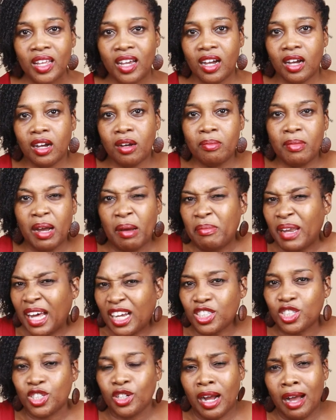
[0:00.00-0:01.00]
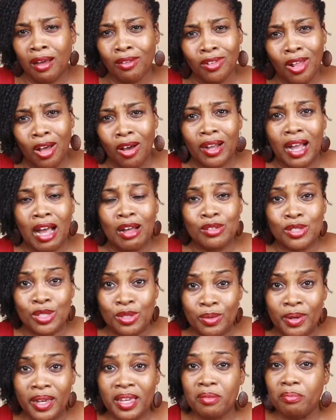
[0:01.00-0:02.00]
Um, I'm not sure how long I'll
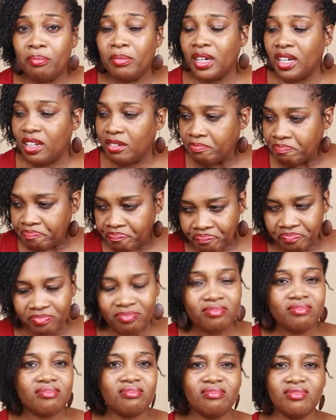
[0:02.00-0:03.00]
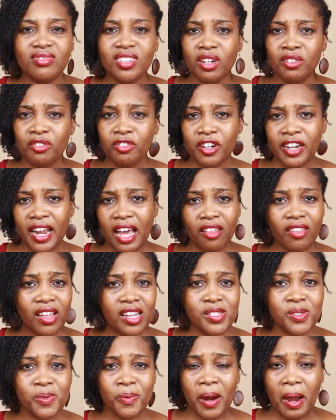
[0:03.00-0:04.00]
do it, but for now,
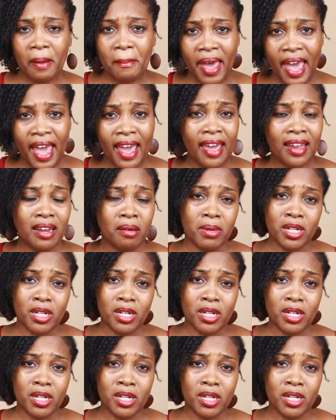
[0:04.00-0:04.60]
that's where I'm at.